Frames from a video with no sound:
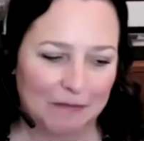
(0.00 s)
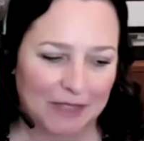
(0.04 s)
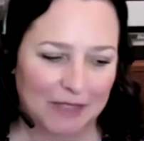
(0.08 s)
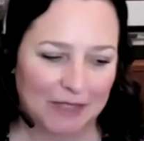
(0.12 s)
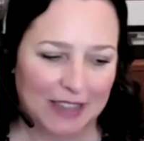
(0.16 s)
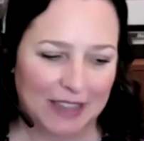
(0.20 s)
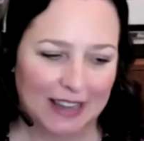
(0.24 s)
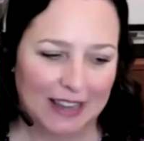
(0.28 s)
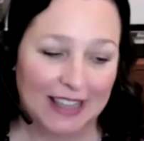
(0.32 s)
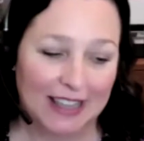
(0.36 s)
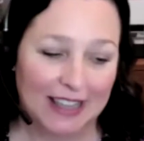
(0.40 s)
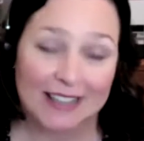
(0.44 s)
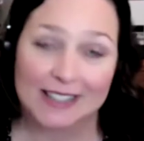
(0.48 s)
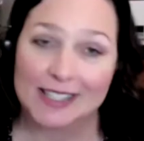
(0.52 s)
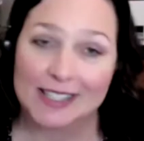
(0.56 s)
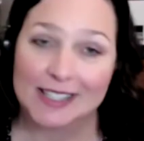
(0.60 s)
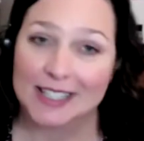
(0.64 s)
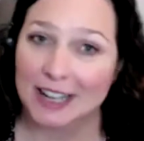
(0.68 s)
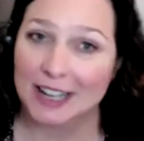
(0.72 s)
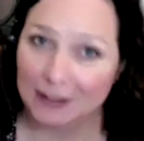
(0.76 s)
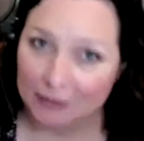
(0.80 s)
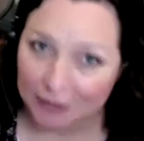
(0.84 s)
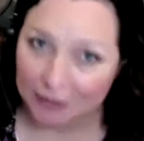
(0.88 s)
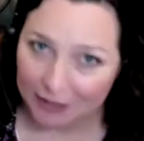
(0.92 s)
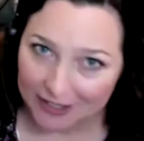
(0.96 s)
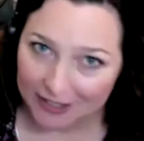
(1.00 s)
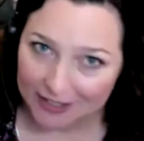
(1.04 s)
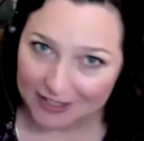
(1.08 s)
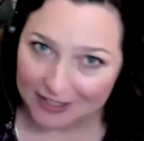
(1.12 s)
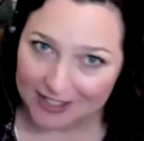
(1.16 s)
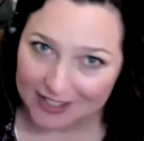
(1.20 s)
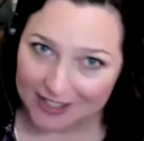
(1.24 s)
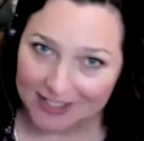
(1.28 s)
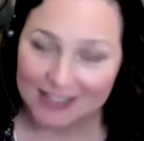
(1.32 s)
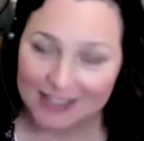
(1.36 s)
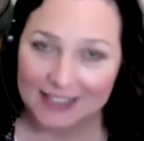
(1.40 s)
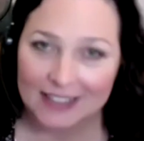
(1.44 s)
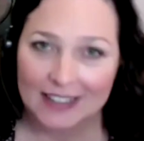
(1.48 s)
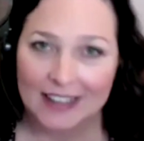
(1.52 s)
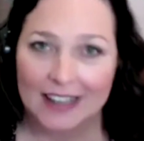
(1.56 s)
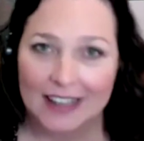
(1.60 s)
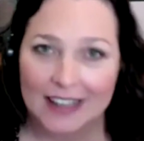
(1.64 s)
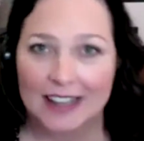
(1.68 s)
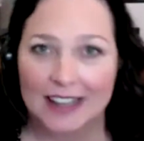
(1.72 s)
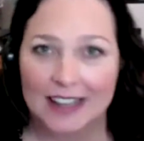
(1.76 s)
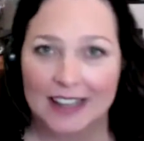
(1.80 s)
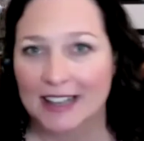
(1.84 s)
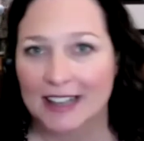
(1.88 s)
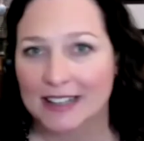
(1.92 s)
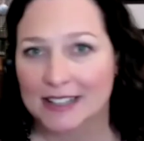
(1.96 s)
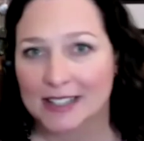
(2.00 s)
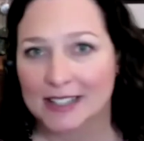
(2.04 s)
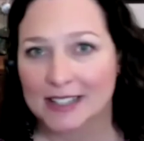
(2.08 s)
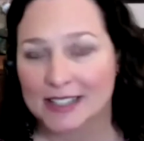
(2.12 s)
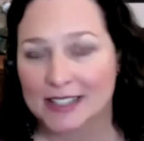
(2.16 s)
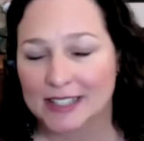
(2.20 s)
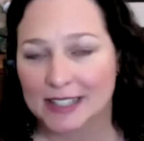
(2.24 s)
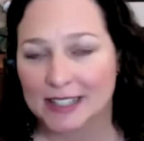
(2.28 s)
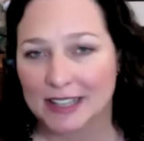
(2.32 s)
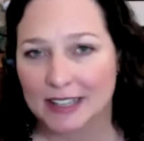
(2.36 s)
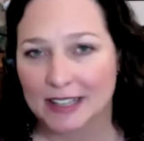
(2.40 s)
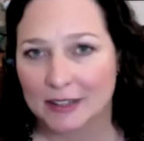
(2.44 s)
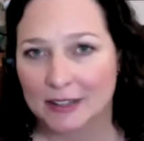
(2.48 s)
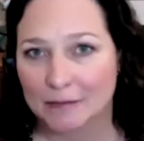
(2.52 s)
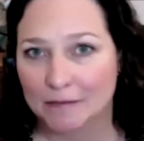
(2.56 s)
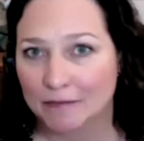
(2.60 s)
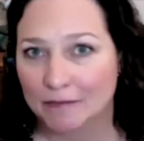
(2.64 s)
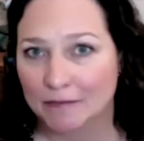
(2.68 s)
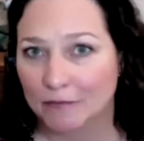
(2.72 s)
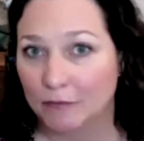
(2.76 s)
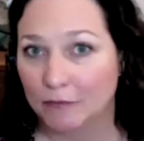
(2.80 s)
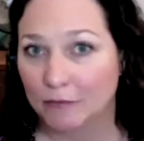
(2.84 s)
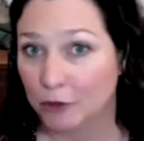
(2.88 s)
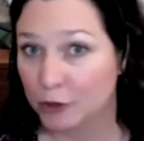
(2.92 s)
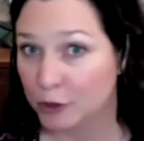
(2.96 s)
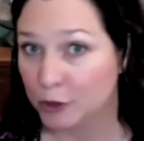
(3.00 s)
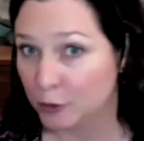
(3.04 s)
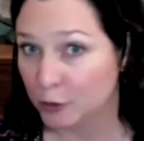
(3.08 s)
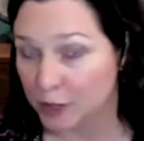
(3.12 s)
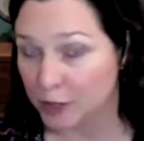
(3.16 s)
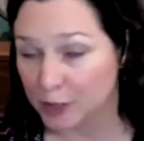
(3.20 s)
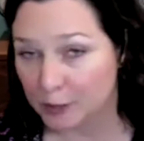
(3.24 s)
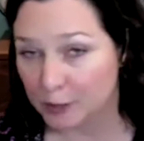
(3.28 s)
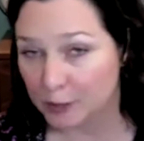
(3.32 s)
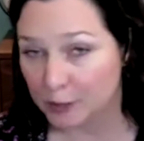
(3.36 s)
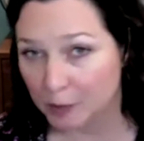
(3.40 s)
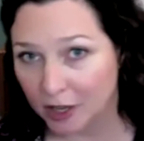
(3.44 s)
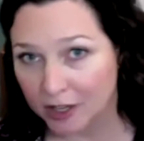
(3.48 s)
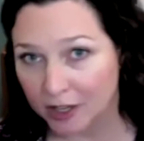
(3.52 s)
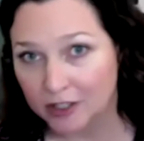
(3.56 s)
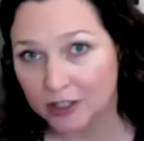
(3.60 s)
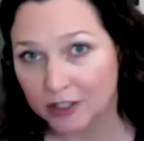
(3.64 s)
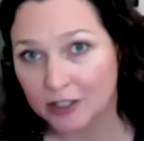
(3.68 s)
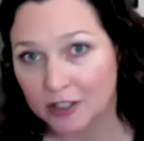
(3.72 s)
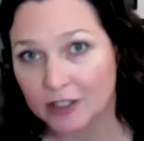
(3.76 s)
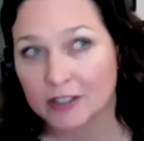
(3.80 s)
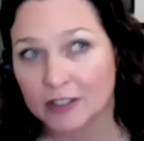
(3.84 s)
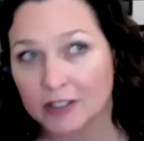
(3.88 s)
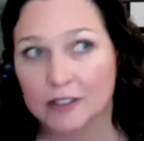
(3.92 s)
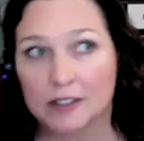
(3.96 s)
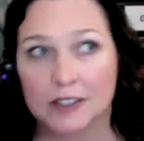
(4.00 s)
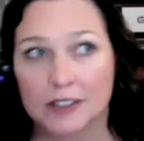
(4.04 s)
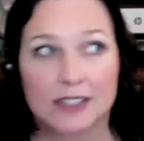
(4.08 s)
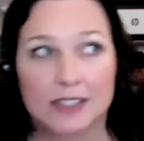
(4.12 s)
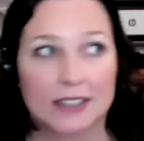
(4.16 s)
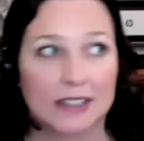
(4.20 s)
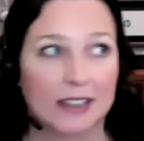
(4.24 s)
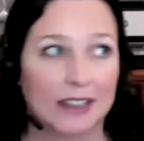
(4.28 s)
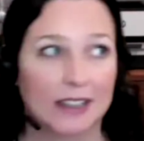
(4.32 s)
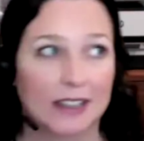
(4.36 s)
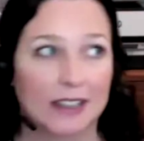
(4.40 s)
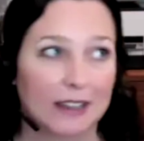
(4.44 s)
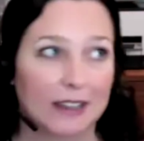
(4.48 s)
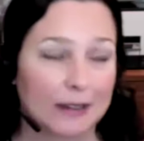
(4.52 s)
I asked athletes, I asked first responders,